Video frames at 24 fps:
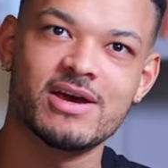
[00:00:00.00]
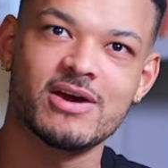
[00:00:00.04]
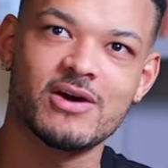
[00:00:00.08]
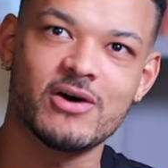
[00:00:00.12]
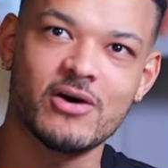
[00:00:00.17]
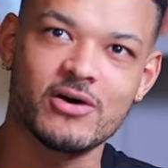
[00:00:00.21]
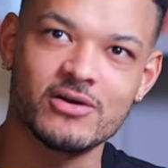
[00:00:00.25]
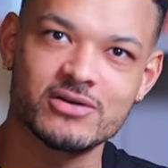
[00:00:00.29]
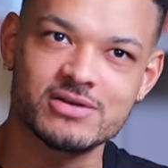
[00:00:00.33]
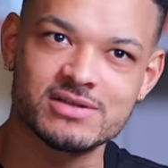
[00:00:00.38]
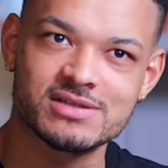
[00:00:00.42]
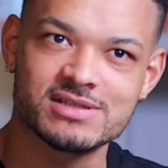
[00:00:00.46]

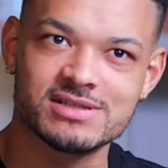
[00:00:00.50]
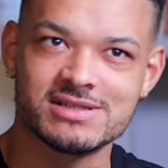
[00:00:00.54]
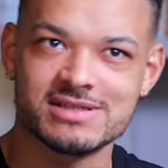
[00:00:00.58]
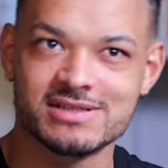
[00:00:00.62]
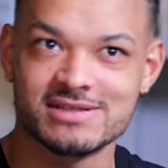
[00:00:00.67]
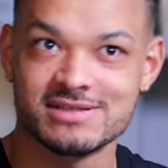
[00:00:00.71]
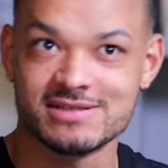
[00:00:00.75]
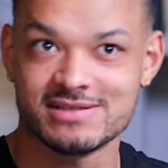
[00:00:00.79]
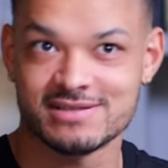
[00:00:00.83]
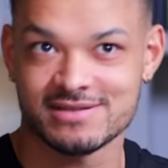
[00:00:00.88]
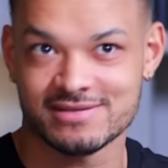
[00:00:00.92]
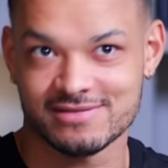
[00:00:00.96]

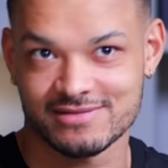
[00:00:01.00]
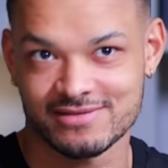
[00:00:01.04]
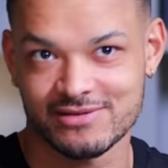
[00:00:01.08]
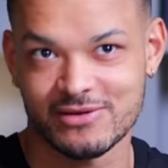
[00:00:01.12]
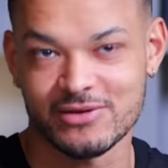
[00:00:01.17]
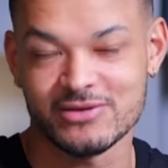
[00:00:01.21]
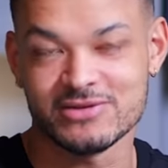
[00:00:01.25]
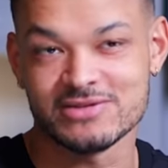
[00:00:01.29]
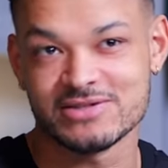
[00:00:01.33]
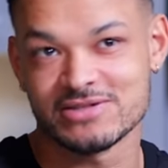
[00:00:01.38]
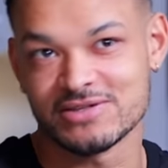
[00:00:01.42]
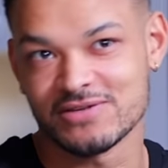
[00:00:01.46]
constant
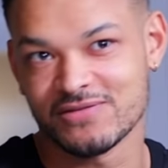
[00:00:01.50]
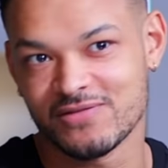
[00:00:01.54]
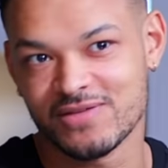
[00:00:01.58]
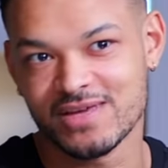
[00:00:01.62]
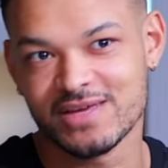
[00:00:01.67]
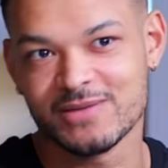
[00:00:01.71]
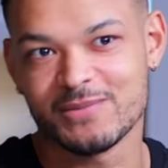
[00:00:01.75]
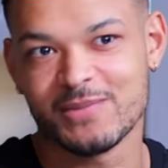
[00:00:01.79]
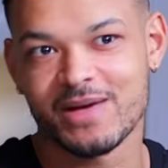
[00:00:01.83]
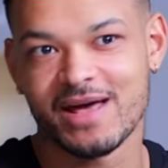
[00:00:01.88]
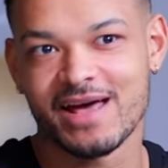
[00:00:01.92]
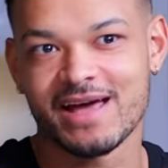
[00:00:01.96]
constant
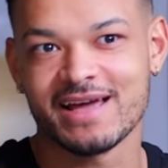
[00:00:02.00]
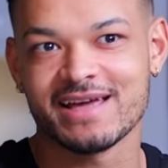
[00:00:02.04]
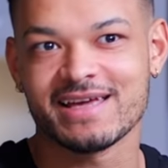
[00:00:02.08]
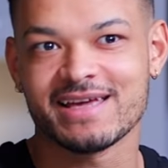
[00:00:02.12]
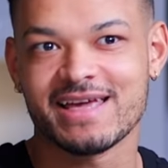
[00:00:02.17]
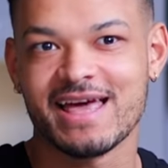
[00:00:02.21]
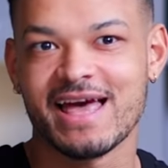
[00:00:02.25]
feedback